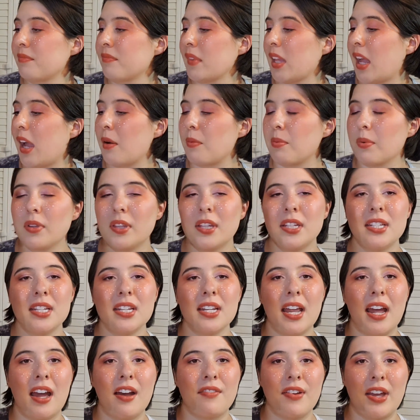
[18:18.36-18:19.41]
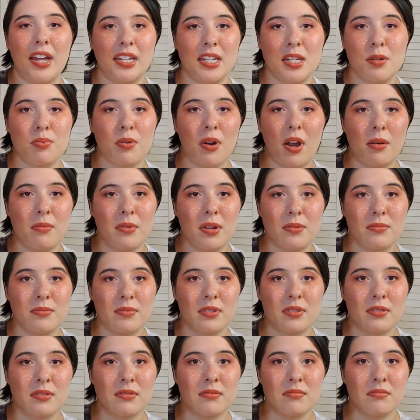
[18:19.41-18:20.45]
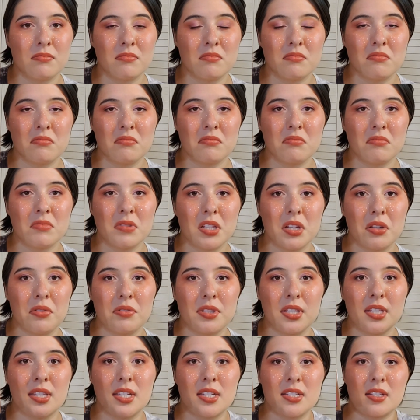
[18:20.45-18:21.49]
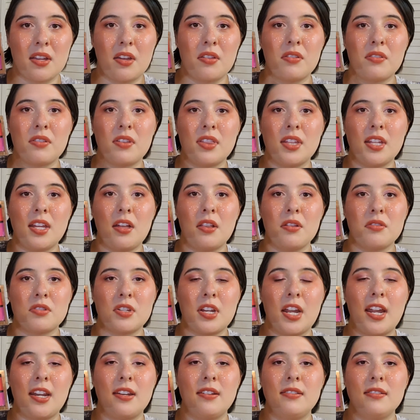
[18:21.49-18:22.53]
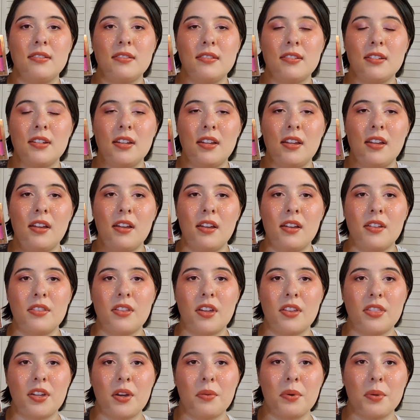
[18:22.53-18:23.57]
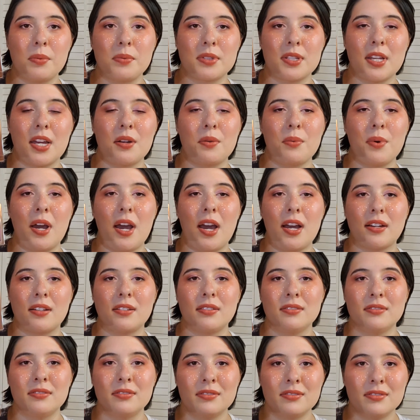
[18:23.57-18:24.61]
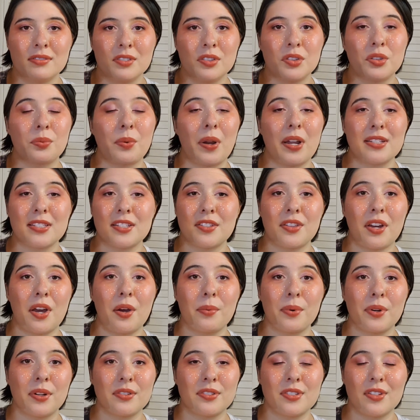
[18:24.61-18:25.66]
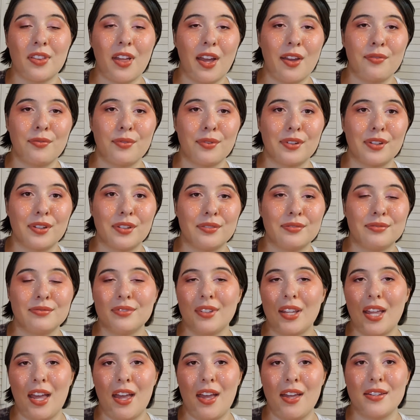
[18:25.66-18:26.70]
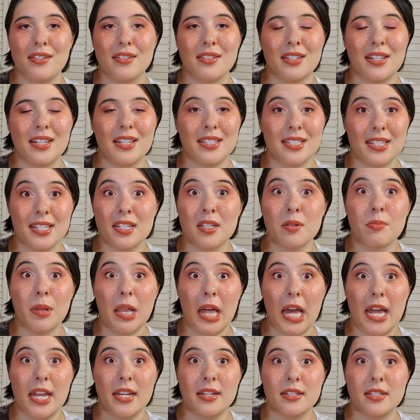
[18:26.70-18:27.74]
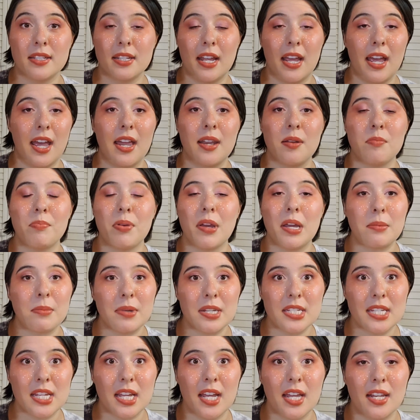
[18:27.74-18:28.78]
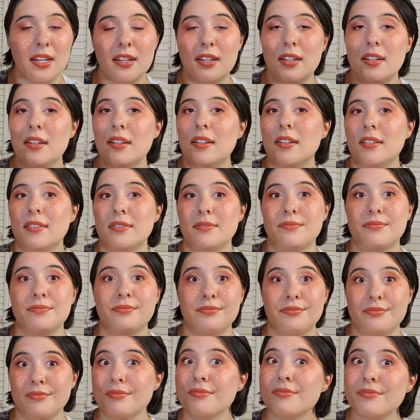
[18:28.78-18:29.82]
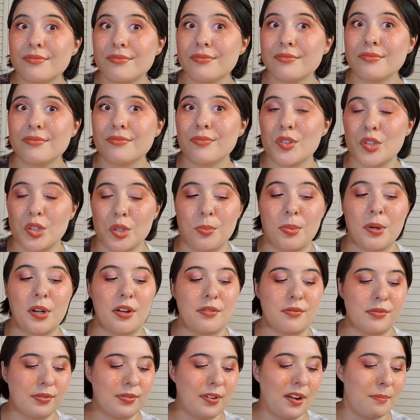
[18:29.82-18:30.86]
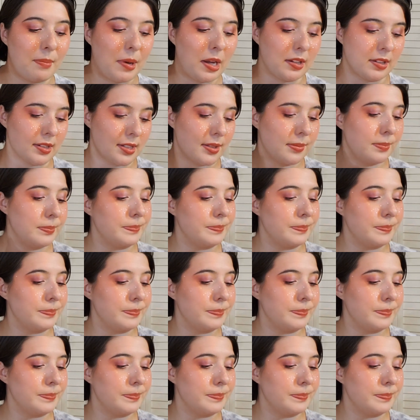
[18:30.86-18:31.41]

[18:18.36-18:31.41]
really didn't have any problems using this other than the yellow shade. Thought that one was kind of whack. The rest I thought were delightful and easy to blend and pigmented. Super good for $5.